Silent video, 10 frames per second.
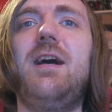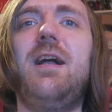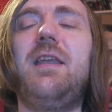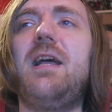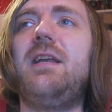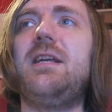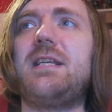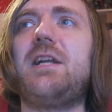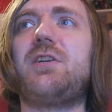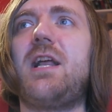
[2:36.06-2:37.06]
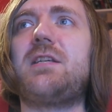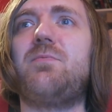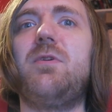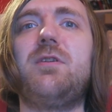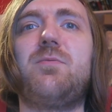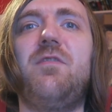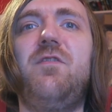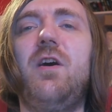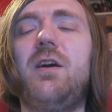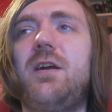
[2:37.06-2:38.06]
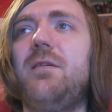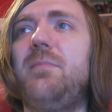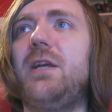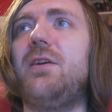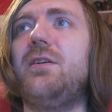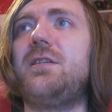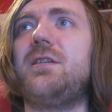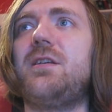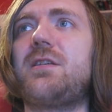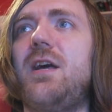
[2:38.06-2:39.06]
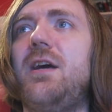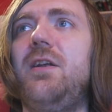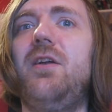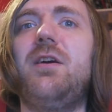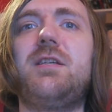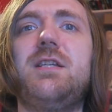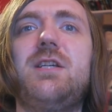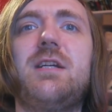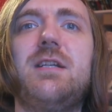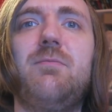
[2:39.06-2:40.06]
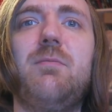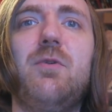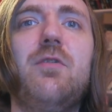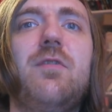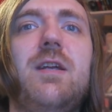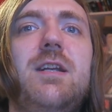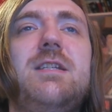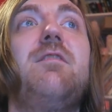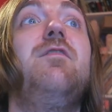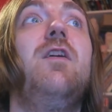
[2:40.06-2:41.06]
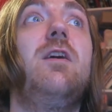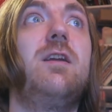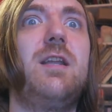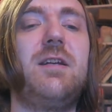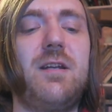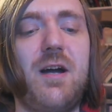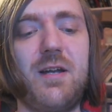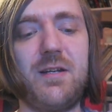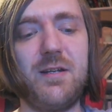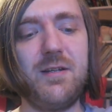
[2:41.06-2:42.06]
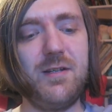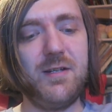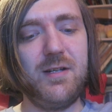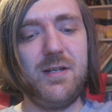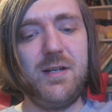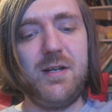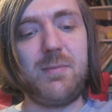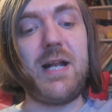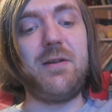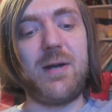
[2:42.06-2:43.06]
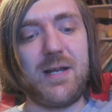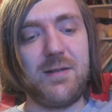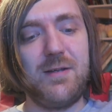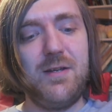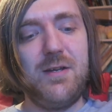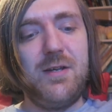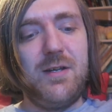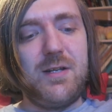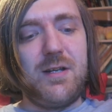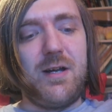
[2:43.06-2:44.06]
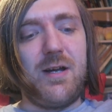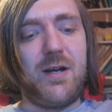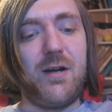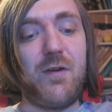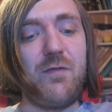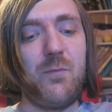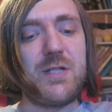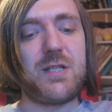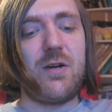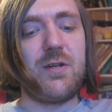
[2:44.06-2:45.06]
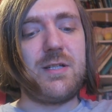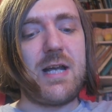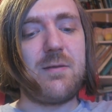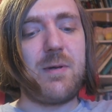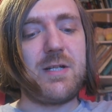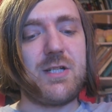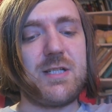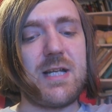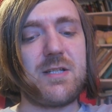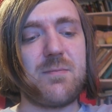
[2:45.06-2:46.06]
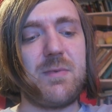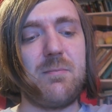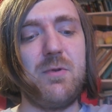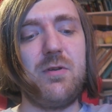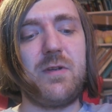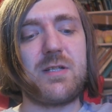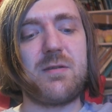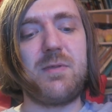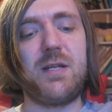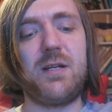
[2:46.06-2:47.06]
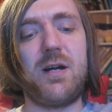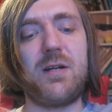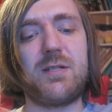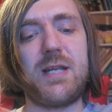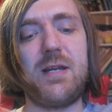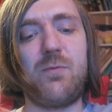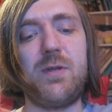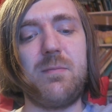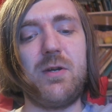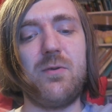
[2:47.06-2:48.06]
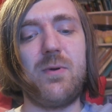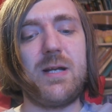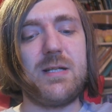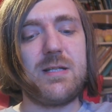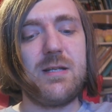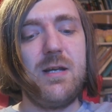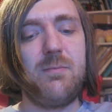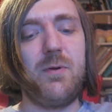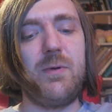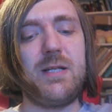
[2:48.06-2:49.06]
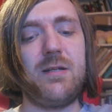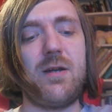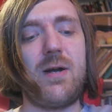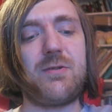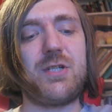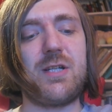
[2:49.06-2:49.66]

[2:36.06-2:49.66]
and then his actual last words were fuck because uh, a nurse injected him with morphine he said fuck and then died but anyway uh, I've often wished that on her deathbed she'd said something moving, something I could take with me always. But we didn't know how